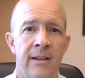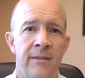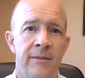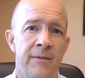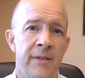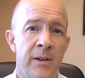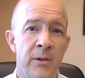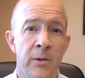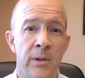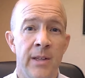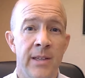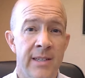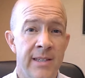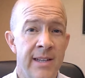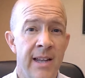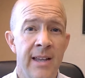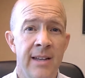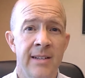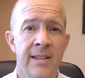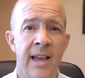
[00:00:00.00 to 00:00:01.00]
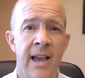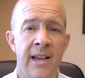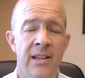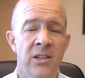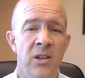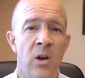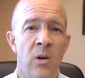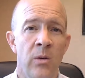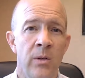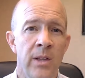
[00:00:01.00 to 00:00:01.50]
federal estate tax
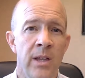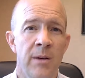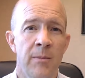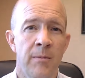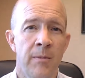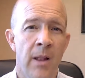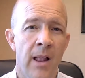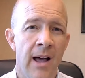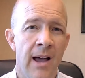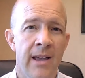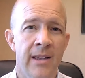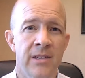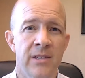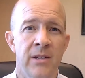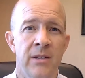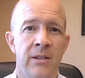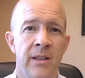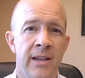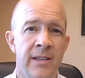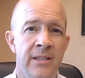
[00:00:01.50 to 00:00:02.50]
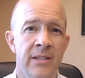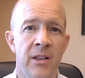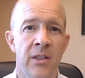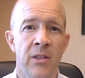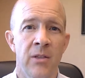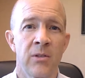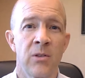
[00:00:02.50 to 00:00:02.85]
only applies to less than